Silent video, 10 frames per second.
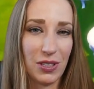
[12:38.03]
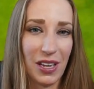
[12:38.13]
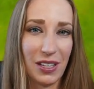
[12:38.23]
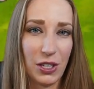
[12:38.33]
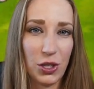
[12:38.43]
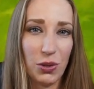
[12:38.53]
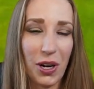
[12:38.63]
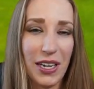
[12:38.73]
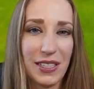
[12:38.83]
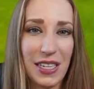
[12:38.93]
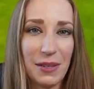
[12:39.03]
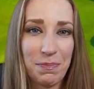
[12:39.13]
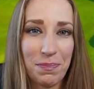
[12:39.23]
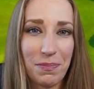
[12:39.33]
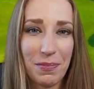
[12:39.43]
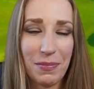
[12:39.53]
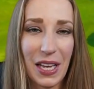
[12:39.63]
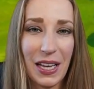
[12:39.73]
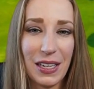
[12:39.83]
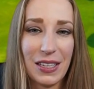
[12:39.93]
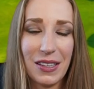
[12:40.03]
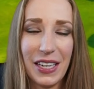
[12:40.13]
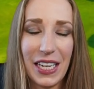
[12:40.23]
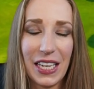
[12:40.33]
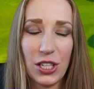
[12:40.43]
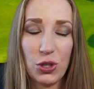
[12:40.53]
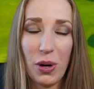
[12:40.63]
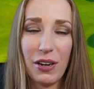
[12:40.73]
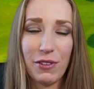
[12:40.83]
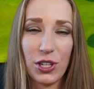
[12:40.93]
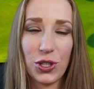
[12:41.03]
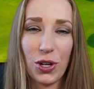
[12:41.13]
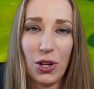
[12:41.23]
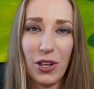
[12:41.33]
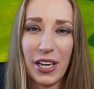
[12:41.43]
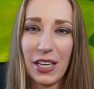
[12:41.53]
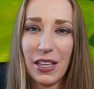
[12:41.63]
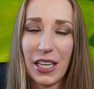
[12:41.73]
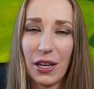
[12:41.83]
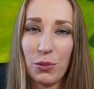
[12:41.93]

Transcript: anything too crazy and let it get too out of control, and I think it